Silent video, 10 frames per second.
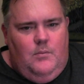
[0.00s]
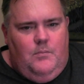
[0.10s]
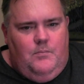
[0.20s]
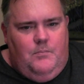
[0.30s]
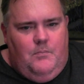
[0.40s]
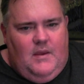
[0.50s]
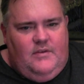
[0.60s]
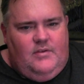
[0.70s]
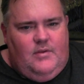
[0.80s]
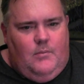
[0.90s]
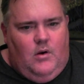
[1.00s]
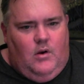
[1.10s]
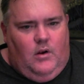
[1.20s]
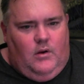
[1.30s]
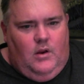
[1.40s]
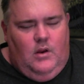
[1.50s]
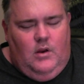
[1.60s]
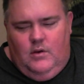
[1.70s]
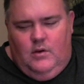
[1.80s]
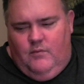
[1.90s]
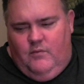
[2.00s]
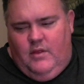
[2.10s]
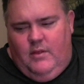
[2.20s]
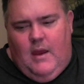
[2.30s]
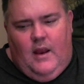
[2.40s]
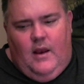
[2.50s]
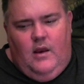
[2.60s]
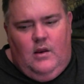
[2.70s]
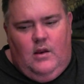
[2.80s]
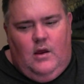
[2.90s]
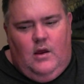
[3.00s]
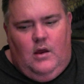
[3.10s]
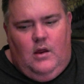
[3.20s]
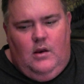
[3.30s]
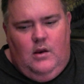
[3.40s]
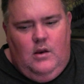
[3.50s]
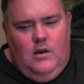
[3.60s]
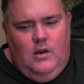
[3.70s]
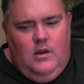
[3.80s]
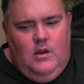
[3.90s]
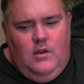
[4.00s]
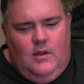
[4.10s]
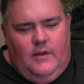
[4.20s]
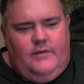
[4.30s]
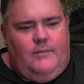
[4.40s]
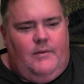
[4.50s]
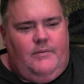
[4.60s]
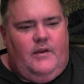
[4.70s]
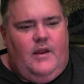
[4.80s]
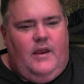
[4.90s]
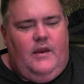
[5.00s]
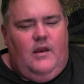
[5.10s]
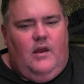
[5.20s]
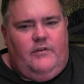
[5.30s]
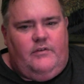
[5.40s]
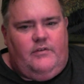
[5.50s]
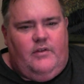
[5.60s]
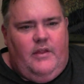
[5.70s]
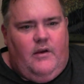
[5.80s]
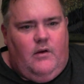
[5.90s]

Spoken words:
makes them hurt really bad. Like sometimes at night I'll just lay there